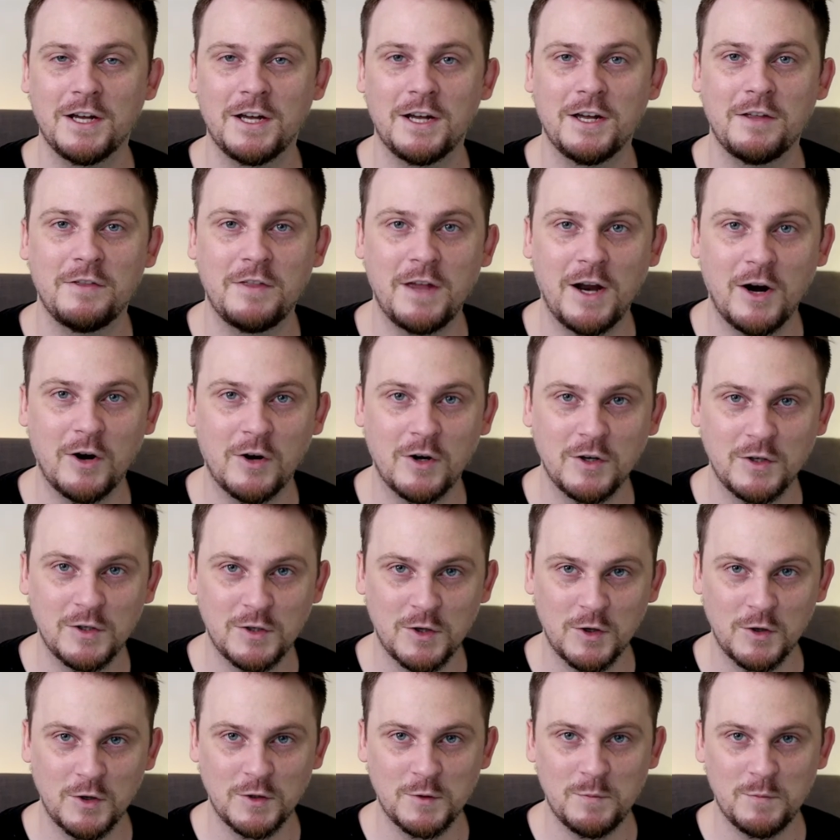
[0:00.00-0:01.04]
their
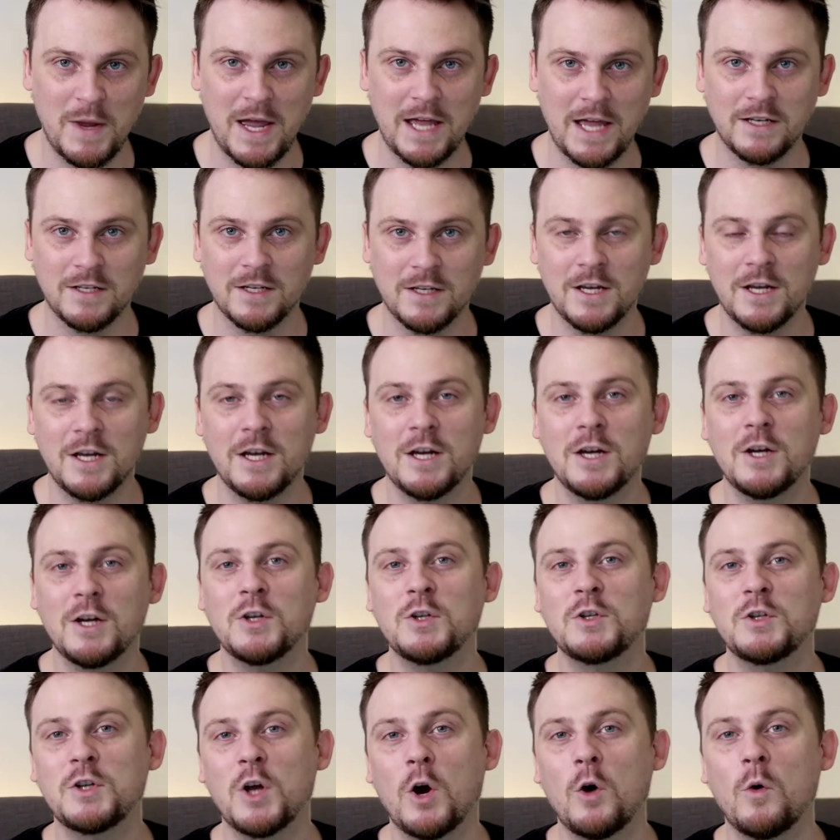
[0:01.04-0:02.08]
concerns met.
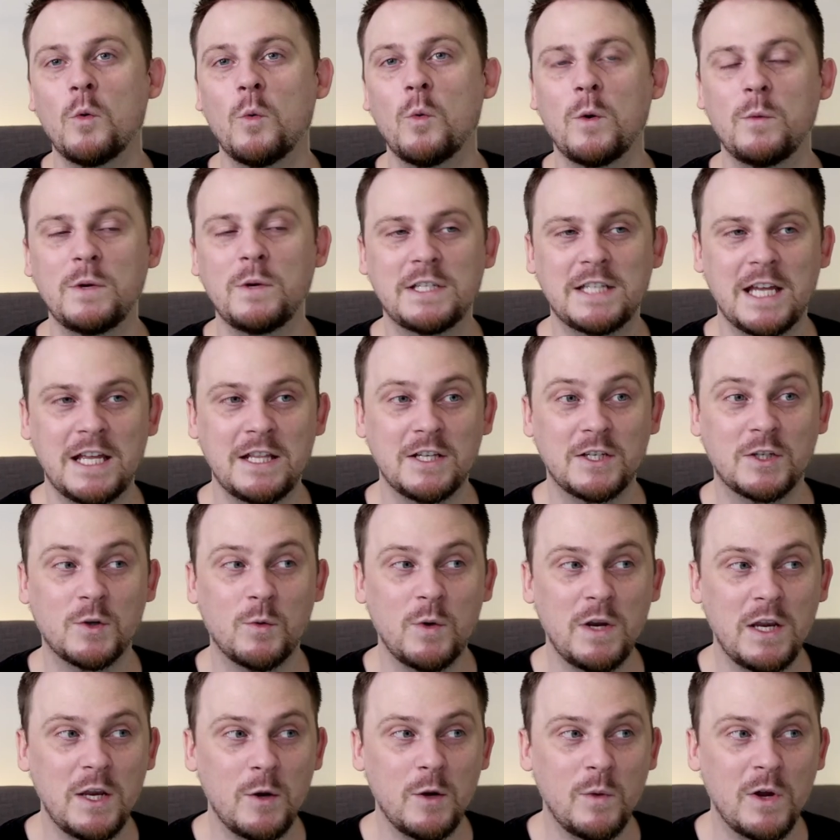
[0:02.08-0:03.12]
So when we say the
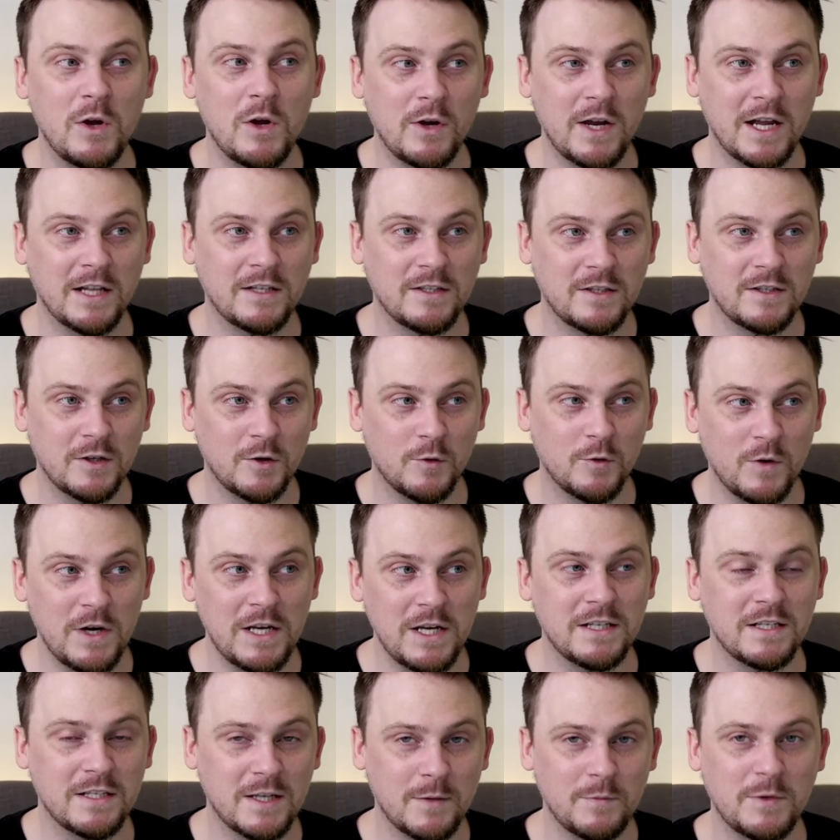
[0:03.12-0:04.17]
squeaky wheel gets the grease,
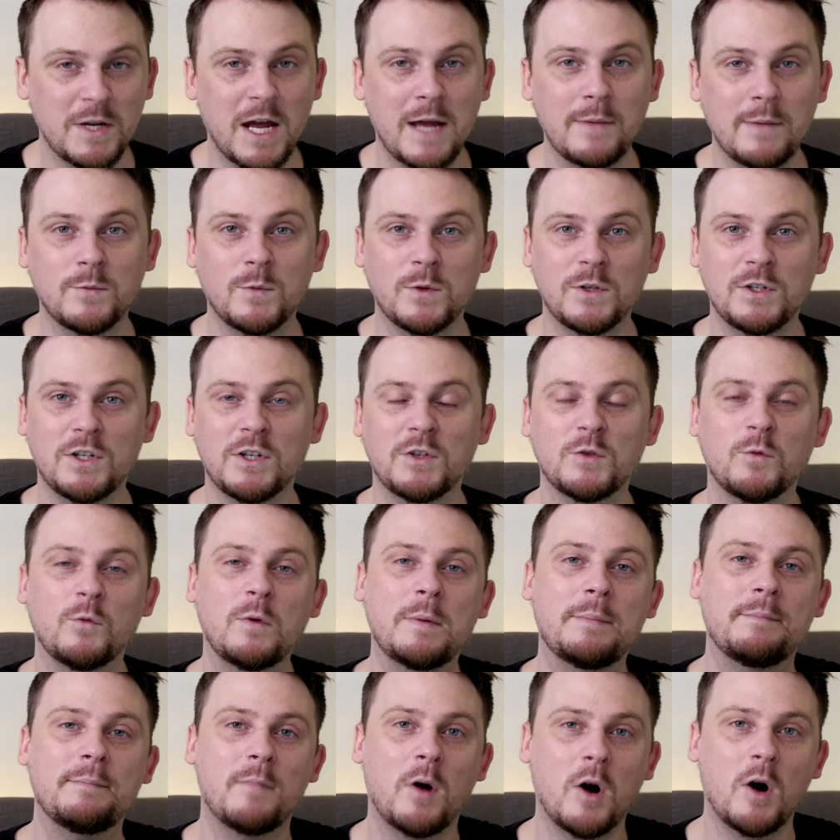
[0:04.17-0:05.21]
sometimes we're just
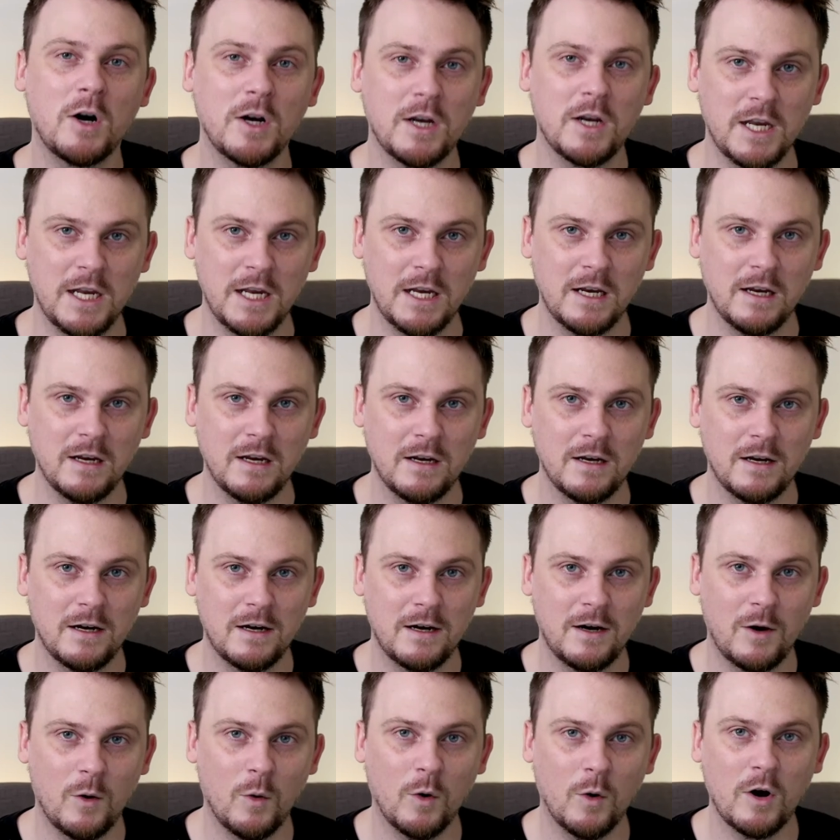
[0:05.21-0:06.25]
remarking
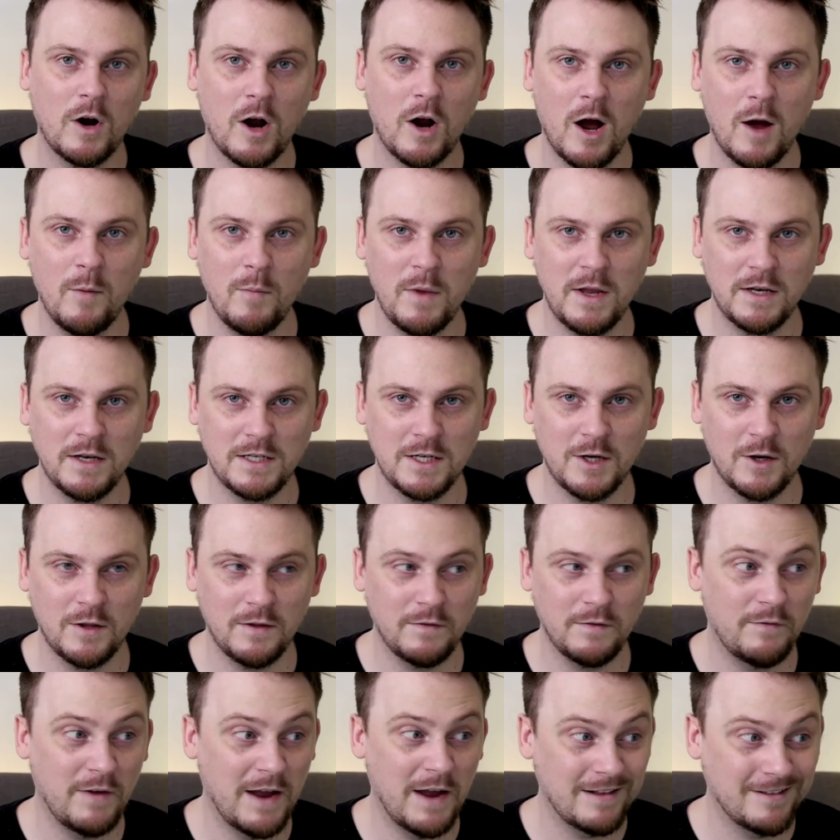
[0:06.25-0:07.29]
or commenting on the
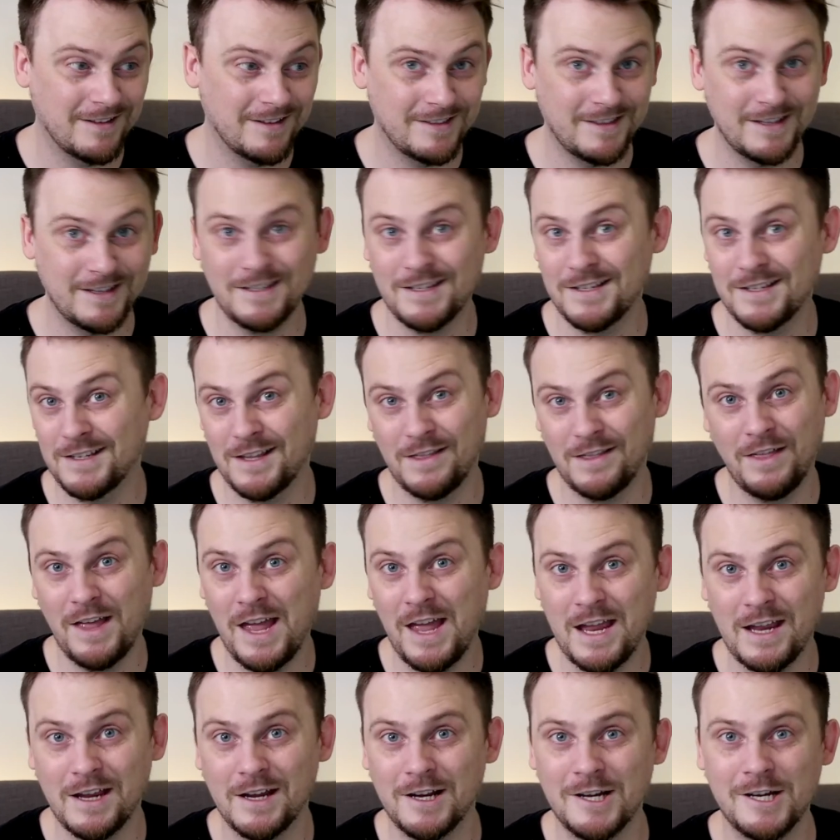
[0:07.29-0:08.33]
fact that this is a
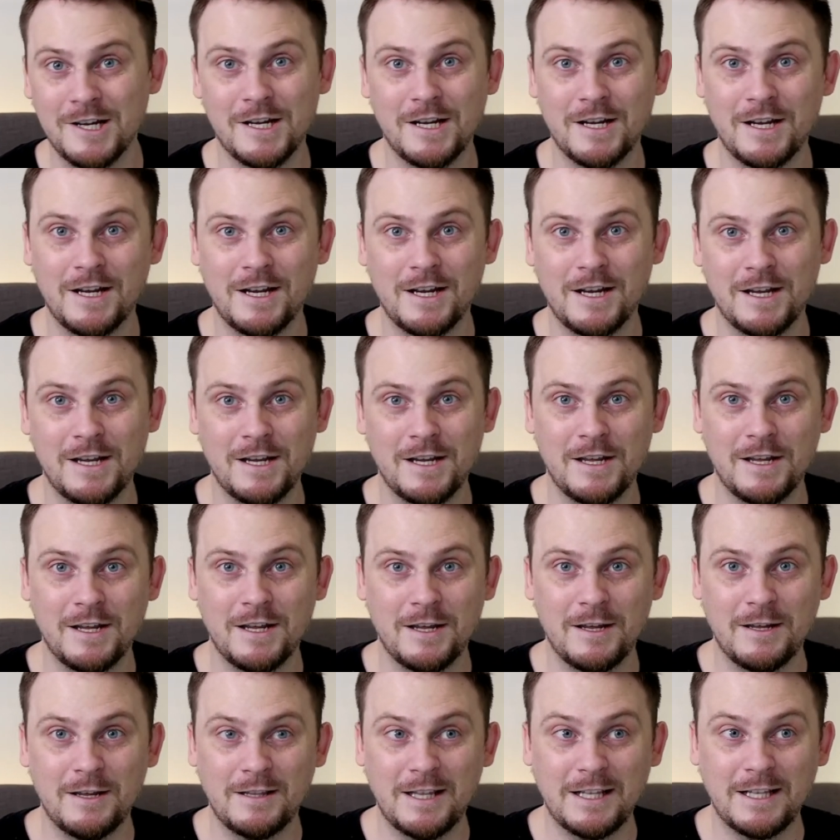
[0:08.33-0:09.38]
thing
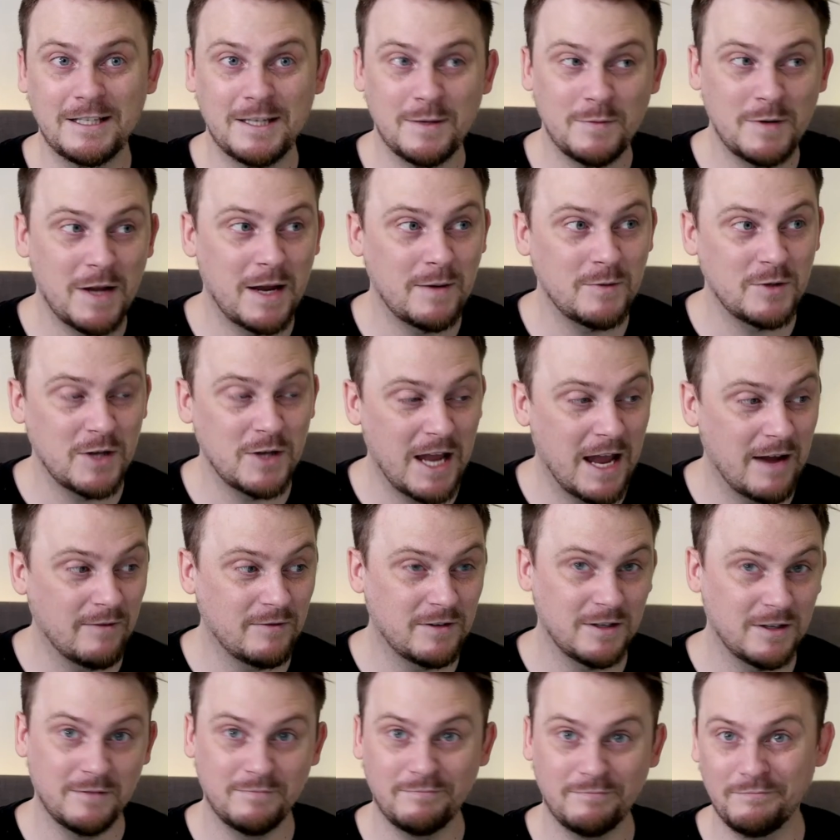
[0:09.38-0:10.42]
that sometimes you have
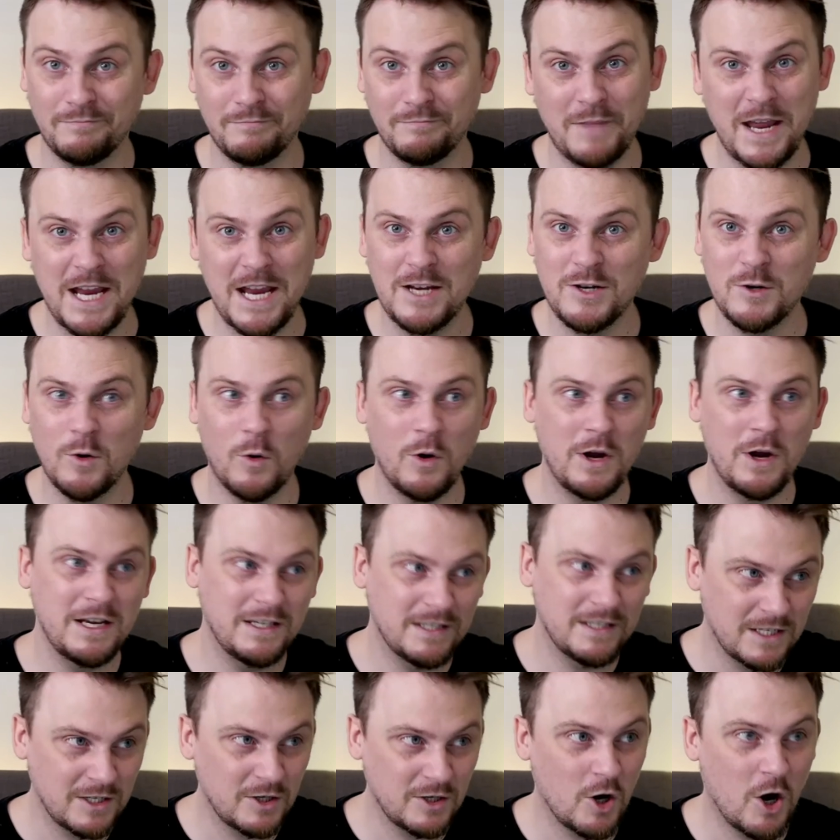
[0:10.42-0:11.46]
to make noise
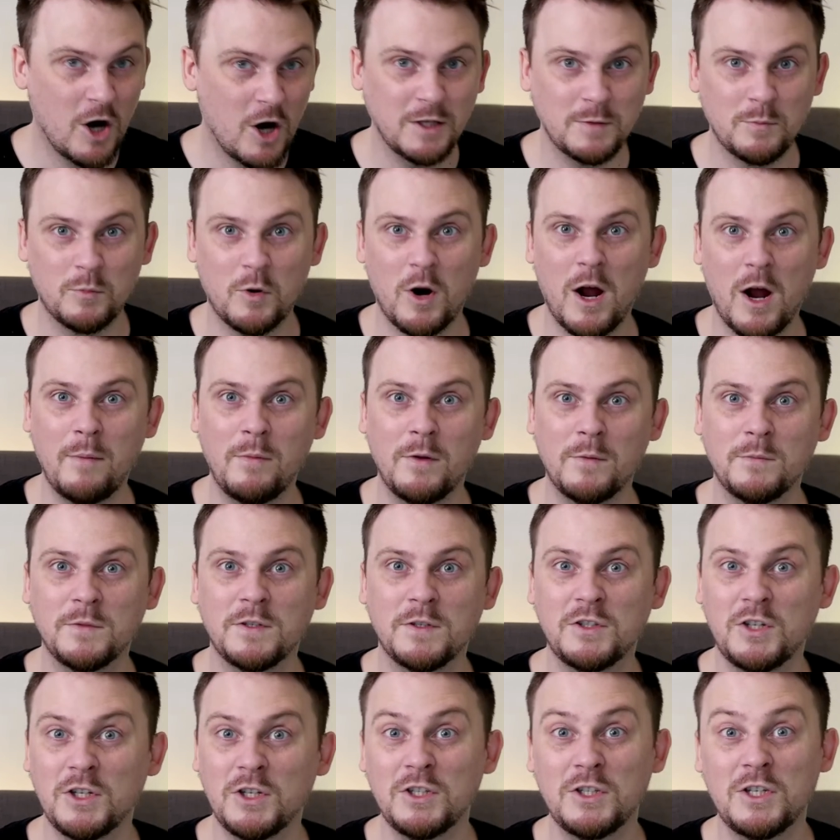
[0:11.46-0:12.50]
and cause problems
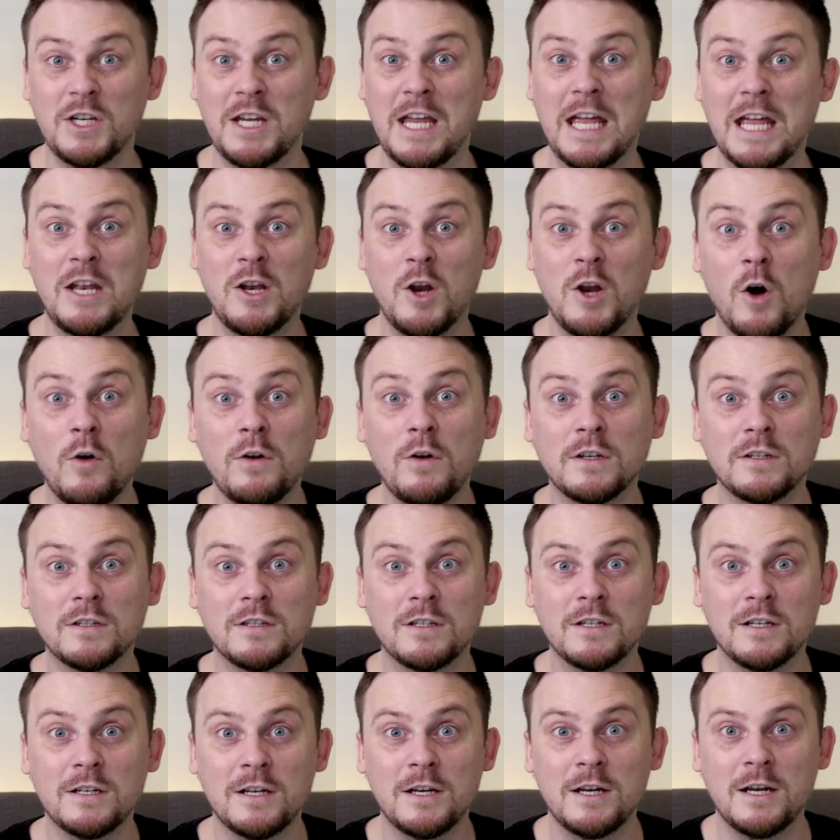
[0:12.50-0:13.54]
just to get noticed.
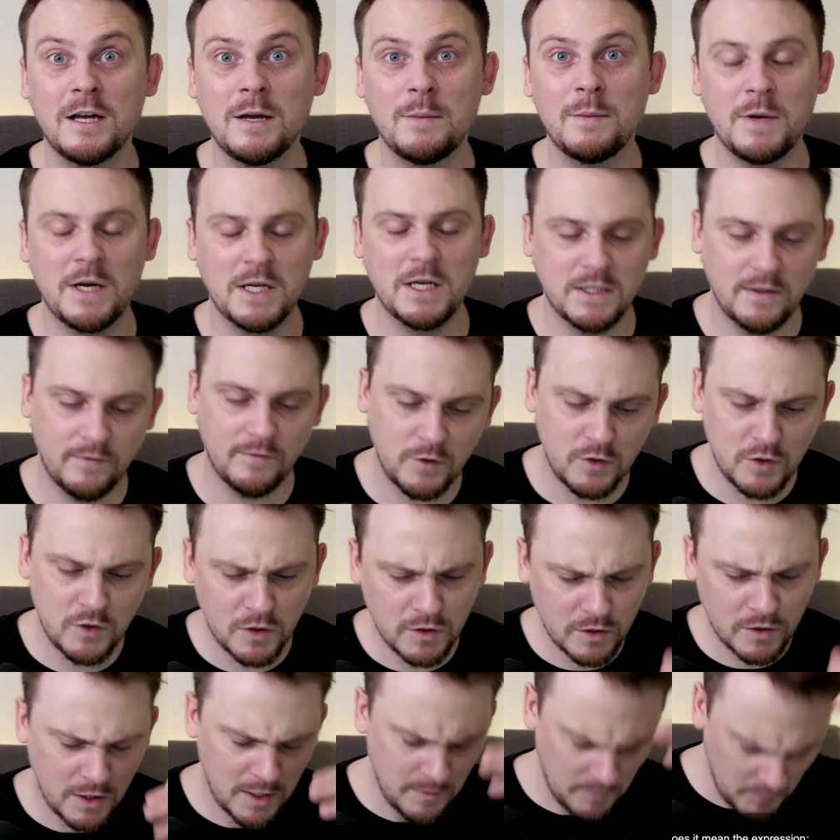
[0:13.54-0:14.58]
Because if you just
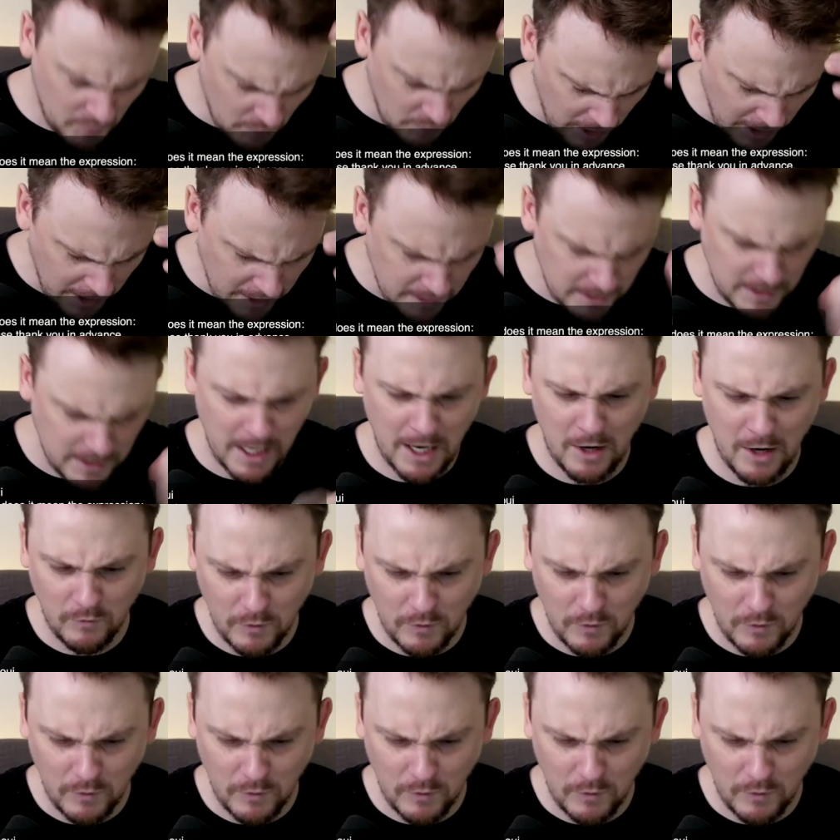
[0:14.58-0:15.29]
keep your head down